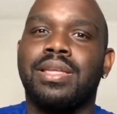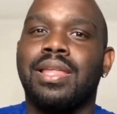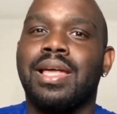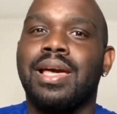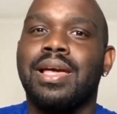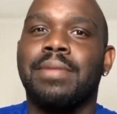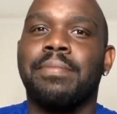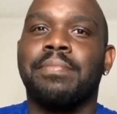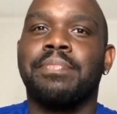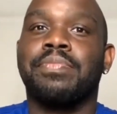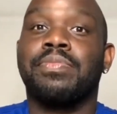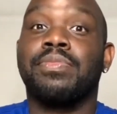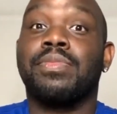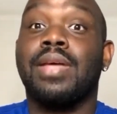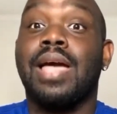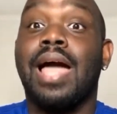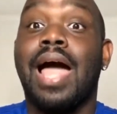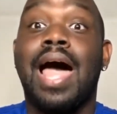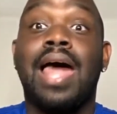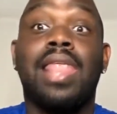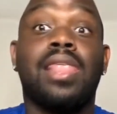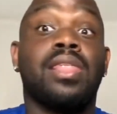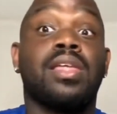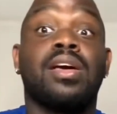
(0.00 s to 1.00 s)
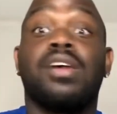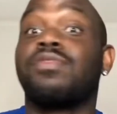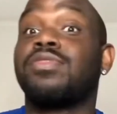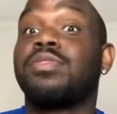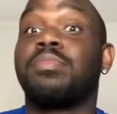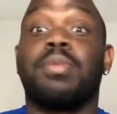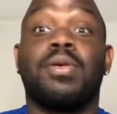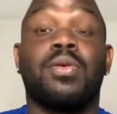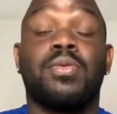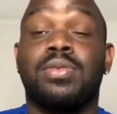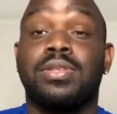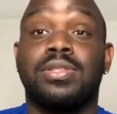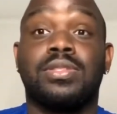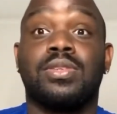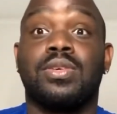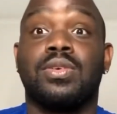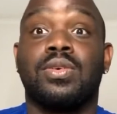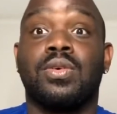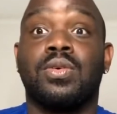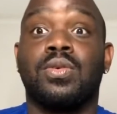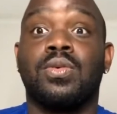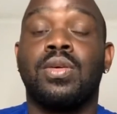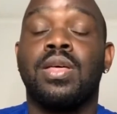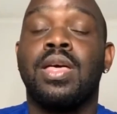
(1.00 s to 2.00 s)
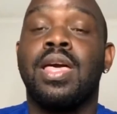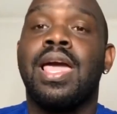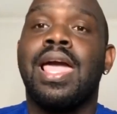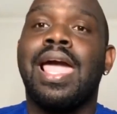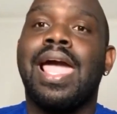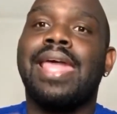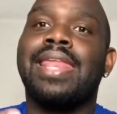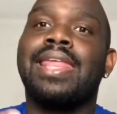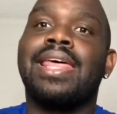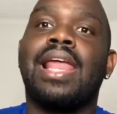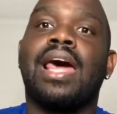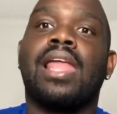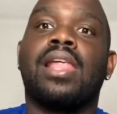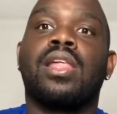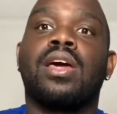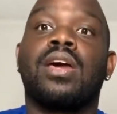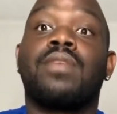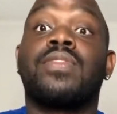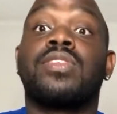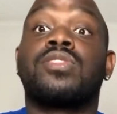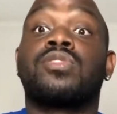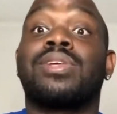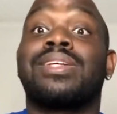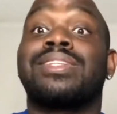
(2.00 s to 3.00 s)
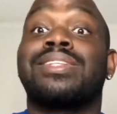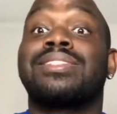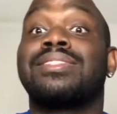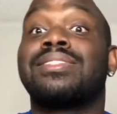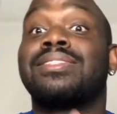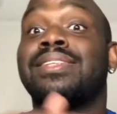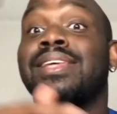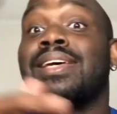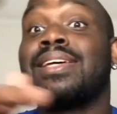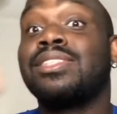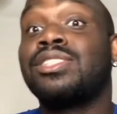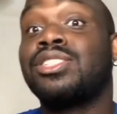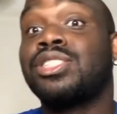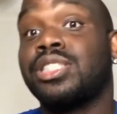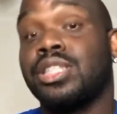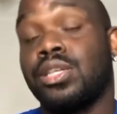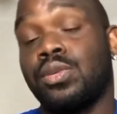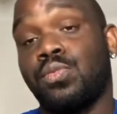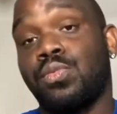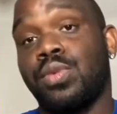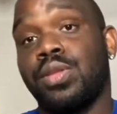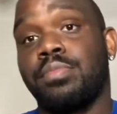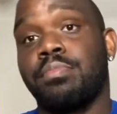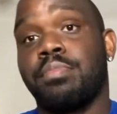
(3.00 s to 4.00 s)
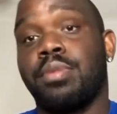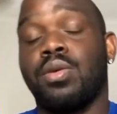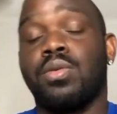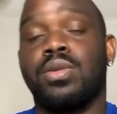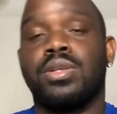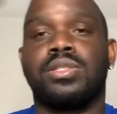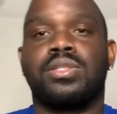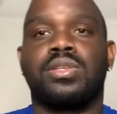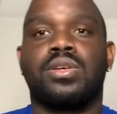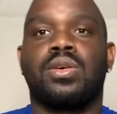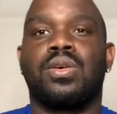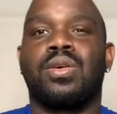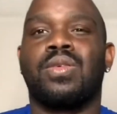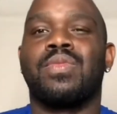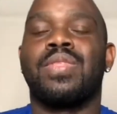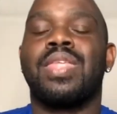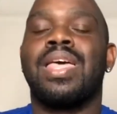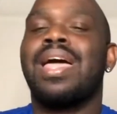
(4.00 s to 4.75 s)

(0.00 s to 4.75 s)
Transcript: Like, I love the Bulk and Skull, and then I love the transition with Bulk and Skull.